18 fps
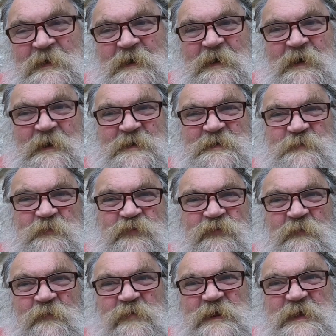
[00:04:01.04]
I'd
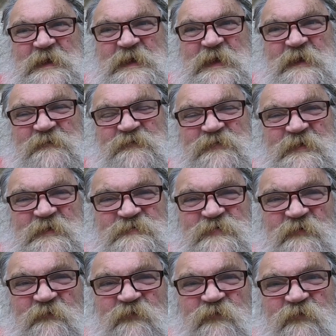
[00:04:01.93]
probably give
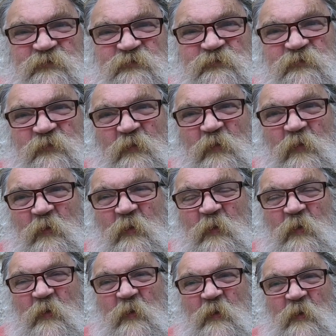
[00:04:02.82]
this a
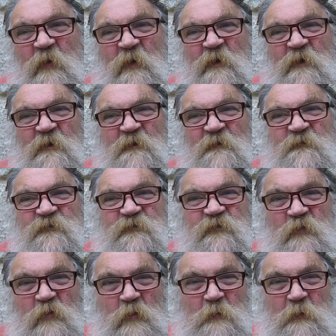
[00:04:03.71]
4,
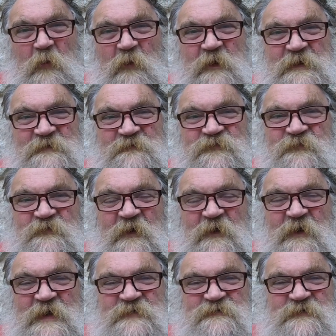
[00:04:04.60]

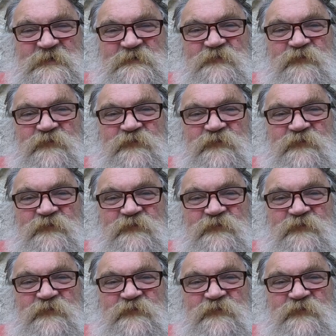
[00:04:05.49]
4.5 in